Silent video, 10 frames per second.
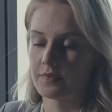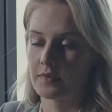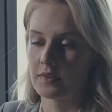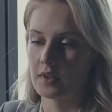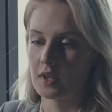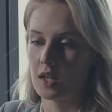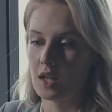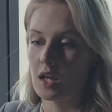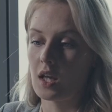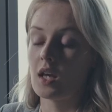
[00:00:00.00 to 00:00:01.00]
along,
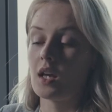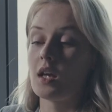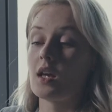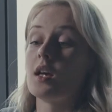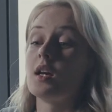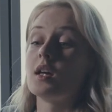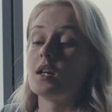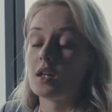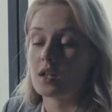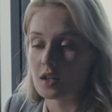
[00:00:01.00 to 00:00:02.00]
makes
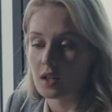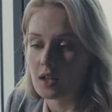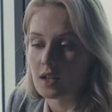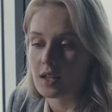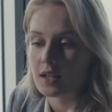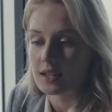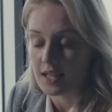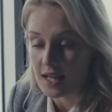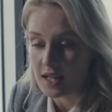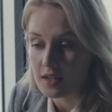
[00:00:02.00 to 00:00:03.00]
managing
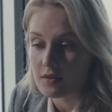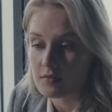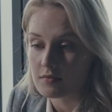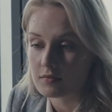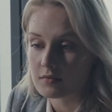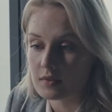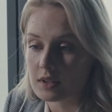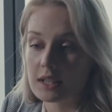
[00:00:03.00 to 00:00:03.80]
a bank an